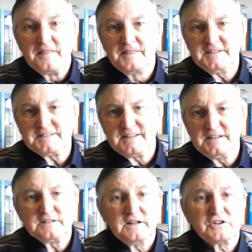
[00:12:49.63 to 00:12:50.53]
This
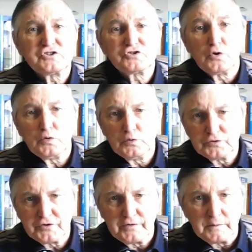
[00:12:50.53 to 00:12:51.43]
is an
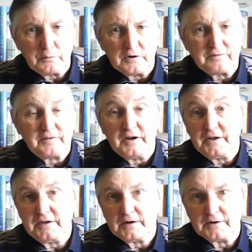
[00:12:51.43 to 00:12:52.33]
extraordinary work for a
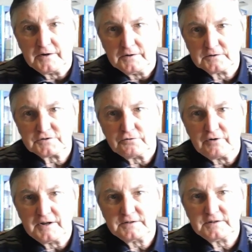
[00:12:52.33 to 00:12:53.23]
young girl to
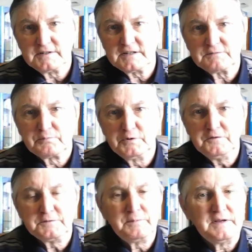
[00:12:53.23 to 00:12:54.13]
write. It has
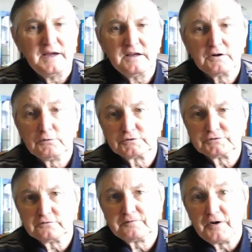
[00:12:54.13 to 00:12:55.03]
proved to be a
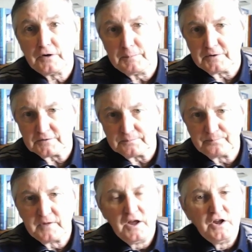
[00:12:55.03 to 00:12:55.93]
cultural phenomenon.
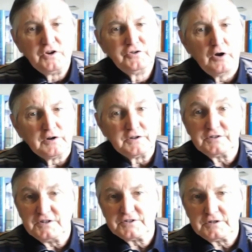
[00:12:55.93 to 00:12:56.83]

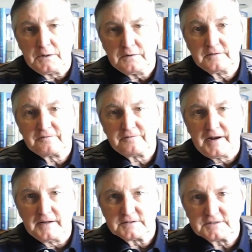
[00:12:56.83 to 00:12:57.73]
Knowledge is knowing that
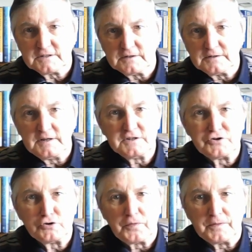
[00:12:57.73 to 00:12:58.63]
Frankenstein is
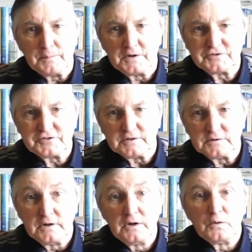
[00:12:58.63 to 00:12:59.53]
not the monster.
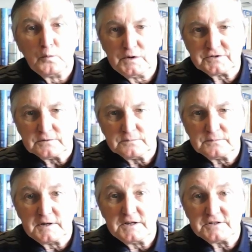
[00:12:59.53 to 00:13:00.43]

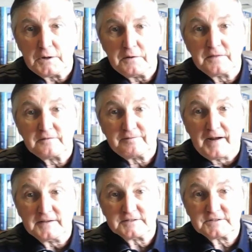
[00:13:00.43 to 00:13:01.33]
Wisdom is knowing that
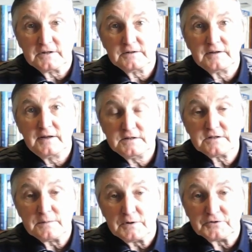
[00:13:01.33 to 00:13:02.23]
Frankenstein is
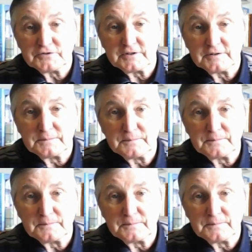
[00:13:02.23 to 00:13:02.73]
the monster.